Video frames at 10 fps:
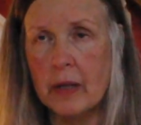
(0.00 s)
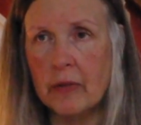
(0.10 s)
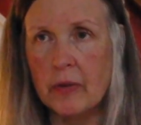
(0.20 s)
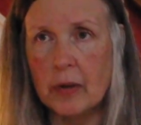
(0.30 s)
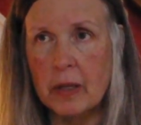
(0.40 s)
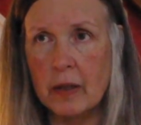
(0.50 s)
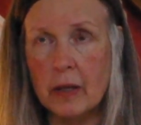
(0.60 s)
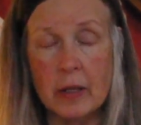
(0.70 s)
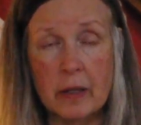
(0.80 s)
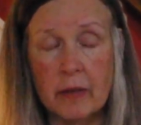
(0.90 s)
and so he
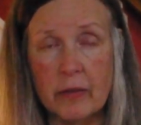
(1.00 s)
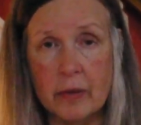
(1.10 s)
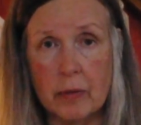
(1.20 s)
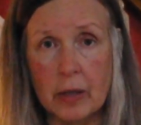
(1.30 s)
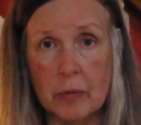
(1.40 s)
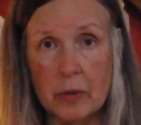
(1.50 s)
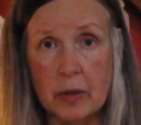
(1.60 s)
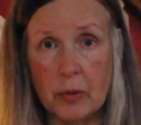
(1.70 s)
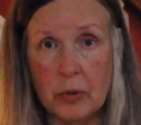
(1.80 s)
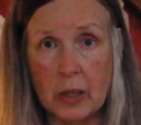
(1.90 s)
thought he could sit around with
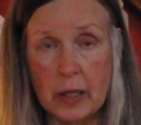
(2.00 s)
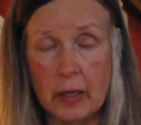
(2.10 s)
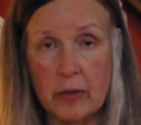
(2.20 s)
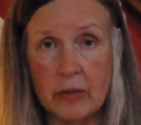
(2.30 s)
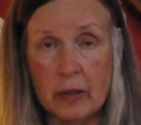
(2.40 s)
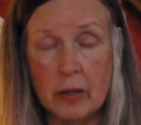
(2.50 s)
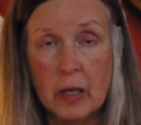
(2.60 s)
the old ladies and